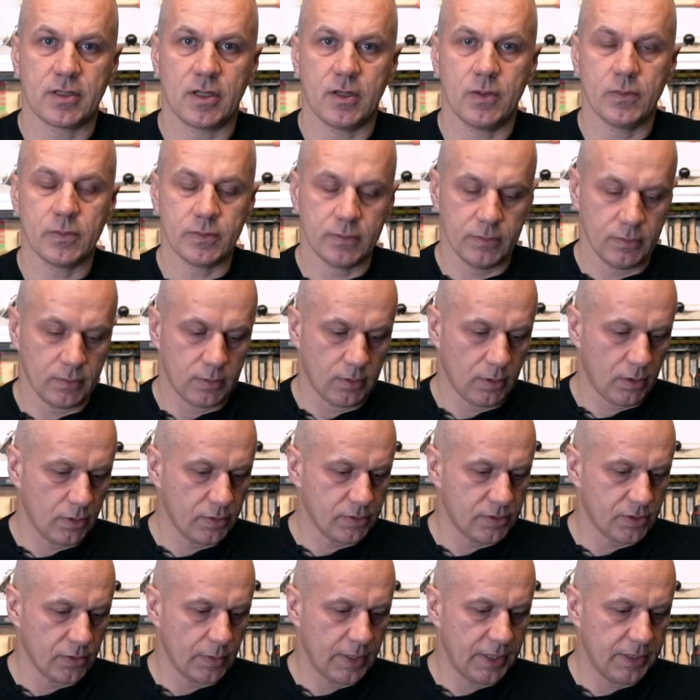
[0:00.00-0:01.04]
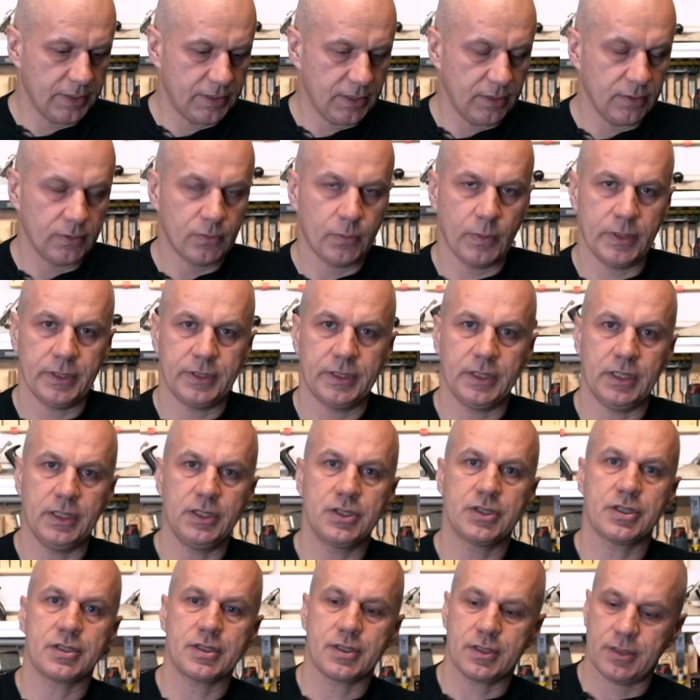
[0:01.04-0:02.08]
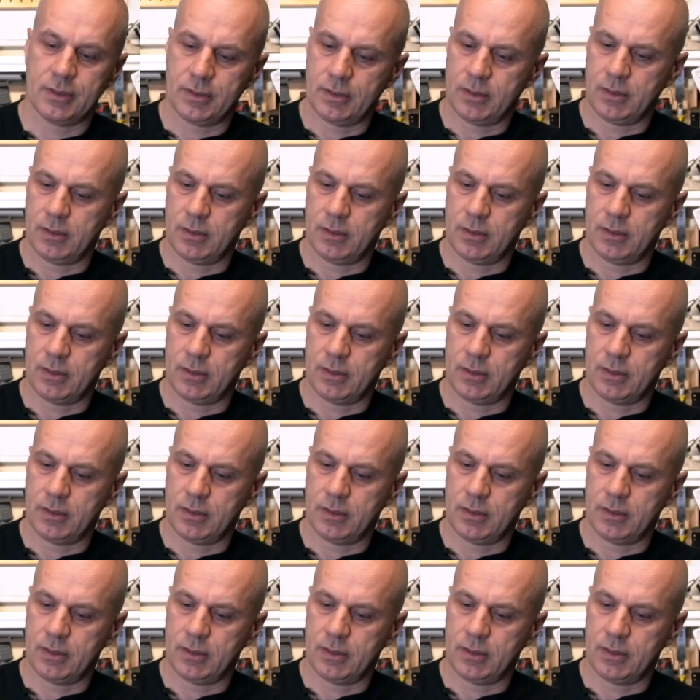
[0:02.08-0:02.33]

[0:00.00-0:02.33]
long, so 18-20 inches